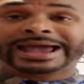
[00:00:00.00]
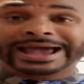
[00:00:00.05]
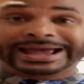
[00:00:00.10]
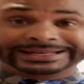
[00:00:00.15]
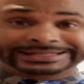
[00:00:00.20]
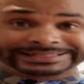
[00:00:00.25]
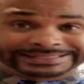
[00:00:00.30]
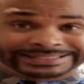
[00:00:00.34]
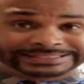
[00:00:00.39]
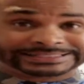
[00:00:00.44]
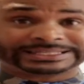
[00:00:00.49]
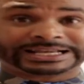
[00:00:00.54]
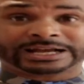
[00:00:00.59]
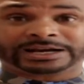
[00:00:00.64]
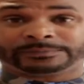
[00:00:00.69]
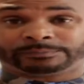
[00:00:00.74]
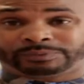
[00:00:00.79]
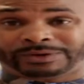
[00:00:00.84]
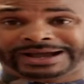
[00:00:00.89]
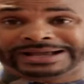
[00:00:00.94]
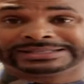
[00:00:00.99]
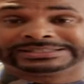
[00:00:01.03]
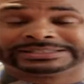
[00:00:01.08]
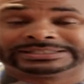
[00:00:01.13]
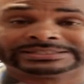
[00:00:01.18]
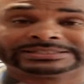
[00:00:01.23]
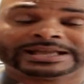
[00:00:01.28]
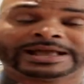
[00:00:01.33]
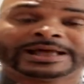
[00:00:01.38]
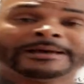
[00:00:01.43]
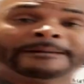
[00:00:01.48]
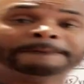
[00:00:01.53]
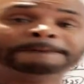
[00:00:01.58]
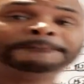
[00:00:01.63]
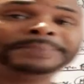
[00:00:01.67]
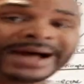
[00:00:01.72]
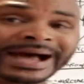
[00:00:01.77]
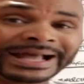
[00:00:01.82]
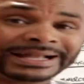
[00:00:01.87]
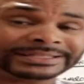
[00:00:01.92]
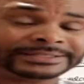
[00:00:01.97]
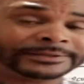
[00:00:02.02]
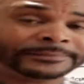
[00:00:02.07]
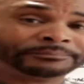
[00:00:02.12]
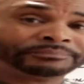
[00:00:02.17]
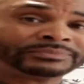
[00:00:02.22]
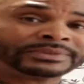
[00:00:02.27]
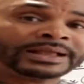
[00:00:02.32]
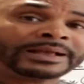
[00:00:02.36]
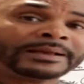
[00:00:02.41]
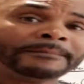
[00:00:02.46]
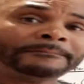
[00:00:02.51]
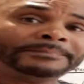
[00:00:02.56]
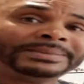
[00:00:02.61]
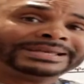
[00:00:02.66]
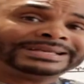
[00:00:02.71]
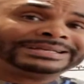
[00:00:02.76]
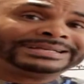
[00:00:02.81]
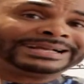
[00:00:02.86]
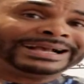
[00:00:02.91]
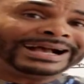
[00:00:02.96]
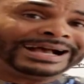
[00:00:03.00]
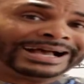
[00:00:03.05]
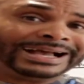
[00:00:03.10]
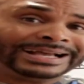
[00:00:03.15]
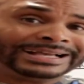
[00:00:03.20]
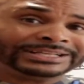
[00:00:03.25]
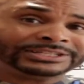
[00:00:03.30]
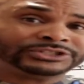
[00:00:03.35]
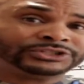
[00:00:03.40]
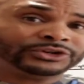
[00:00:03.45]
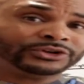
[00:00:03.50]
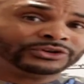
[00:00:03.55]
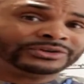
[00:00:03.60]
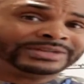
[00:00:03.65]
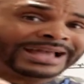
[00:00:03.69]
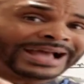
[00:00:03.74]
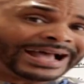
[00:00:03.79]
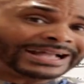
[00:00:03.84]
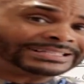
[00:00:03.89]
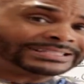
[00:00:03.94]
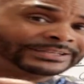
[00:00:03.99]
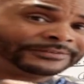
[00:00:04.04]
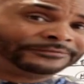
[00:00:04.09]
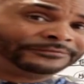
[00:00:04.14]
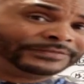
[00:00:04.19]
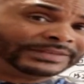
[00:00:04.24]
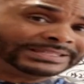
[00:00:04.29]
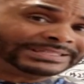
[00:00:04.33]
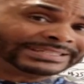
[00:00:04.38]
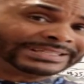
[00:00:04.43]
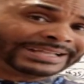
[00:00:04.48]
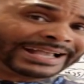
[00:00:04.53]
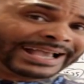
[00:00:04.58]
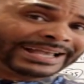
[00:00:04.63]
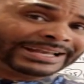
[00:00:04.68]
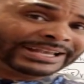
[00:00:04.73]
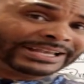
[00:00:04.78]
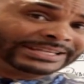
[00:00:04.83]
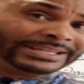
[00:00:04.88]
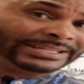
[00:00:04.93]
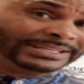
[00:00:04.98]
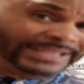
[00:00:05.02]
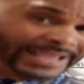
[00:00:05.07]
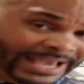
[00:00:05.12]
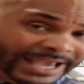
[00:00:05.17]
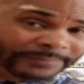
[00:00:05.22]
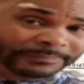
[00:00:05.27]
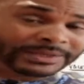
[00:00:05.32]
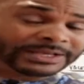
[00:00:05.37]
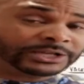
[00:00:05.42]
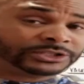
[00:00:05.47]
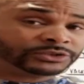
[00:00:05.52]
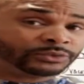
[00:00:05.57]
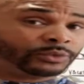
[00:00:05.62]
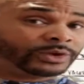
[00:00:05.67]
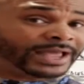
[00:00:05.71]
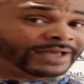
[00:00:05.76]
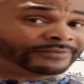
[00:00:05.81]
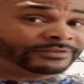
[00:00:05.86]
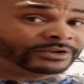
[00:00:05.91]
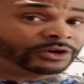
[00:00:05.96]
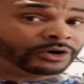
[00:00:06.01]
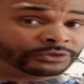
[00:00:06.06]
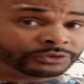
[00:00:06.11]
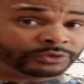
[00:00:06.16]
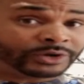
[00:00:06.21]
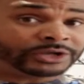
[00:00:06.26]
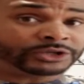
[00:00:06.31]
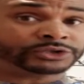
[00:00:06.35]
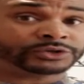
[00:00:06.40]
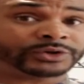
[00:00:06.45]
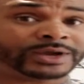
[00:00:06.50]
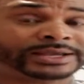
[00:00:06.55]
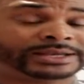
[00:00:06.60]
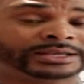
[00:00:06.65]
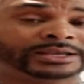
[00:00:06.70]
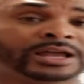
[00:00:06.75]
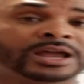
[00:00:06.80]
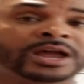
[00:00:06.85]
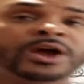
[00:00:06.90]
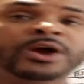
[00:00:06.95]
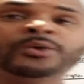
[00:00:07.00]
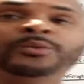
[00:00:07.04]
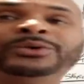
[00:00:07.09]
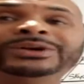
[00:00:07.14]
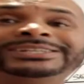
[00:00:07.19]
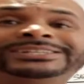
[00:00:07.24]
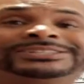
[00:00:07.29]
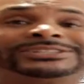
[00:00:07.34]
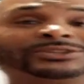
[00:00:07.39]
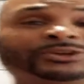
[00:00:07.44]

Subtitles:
at discounted prices. But because you're not sophisticated yet, because you haven't gone through our training, we're just